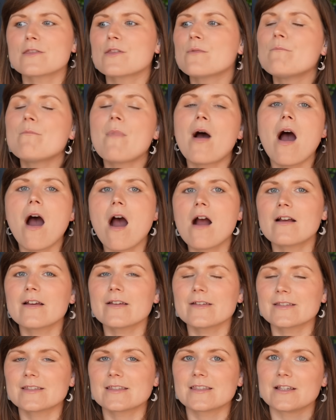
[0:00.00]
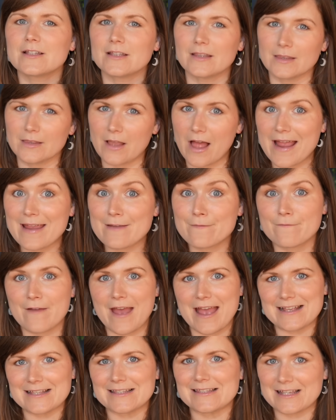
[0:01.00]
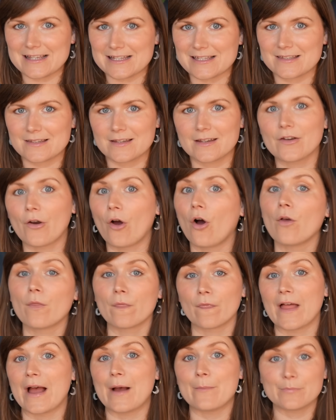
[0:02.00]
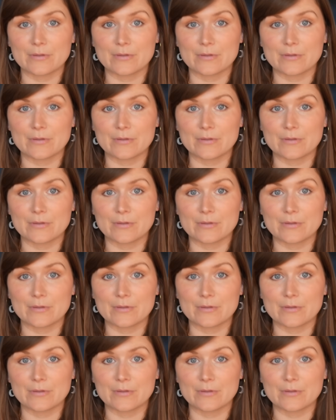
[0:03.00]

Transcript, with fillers: the markers that life existed on that